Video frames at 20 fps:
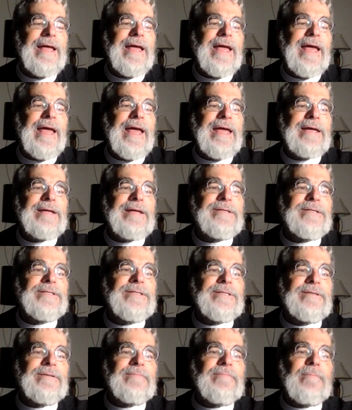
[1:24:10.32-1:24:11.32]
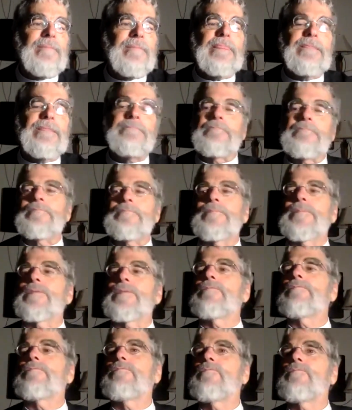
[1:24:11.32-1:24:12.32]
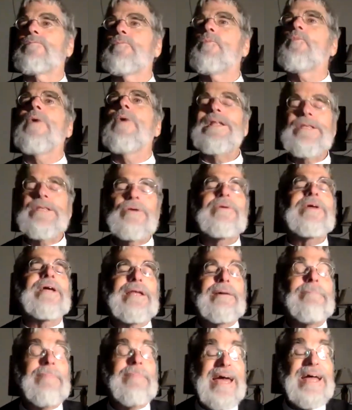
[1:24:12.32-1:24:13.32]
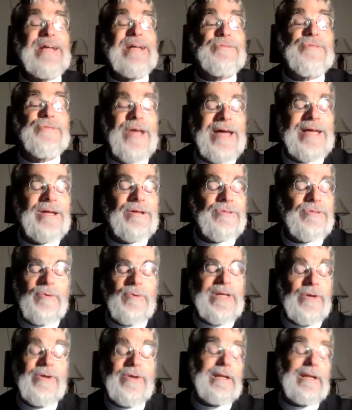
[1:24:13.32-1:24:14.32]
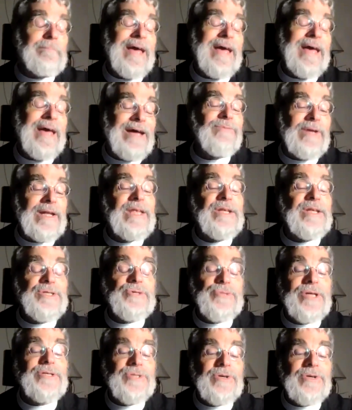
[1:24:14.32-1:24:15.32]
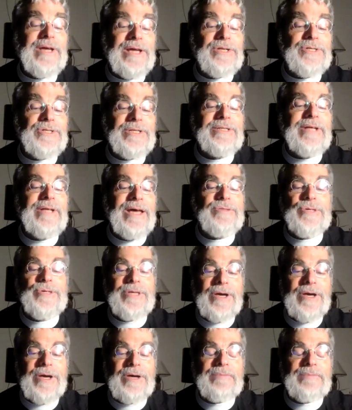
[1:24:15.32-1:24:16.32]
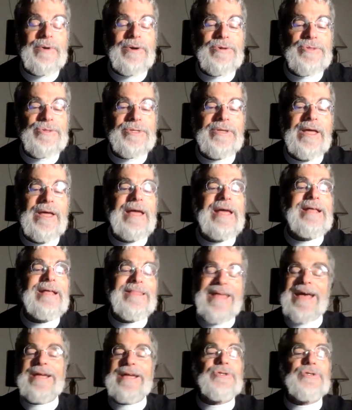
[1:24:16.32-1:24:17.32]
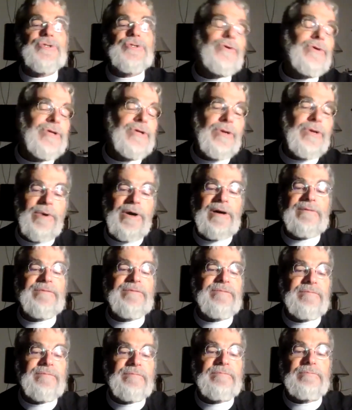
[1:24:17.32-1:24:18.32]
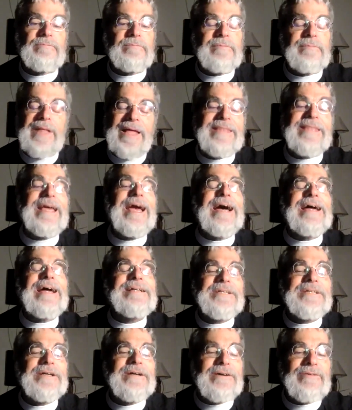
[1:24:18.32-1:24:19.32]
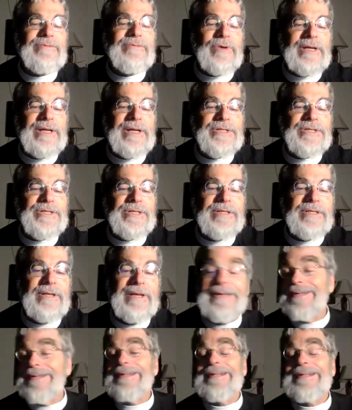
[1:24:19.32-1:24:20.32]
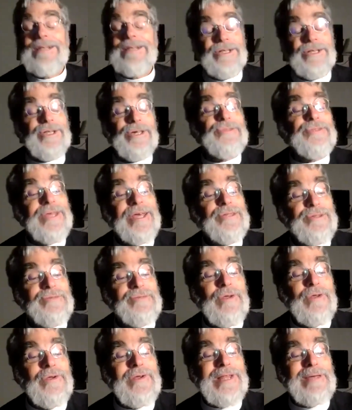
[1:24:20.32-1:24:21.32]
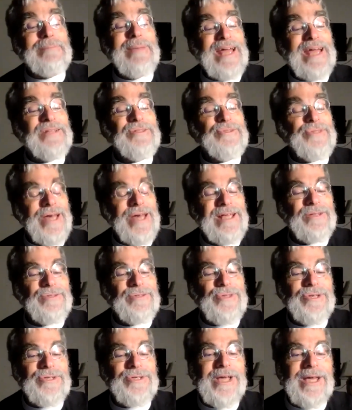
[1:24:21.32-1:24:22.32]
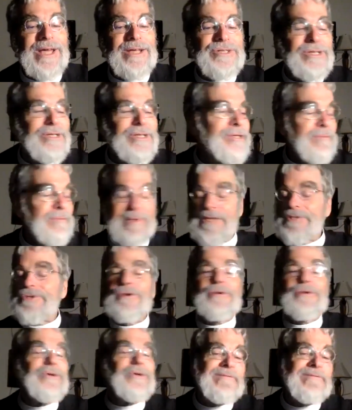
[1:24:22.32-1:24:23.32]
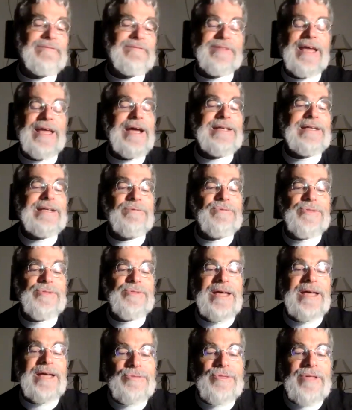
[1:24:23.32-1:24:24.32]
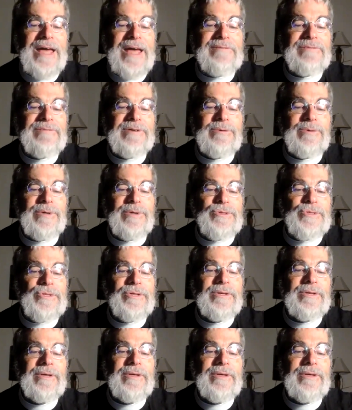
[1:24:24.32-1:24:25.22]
And when you get a bad science, when you get a bad religious education as a young person, that can turn you off the idea of religion. Just as if you get a bad science education, you can be turned off for the idea of science afterwards.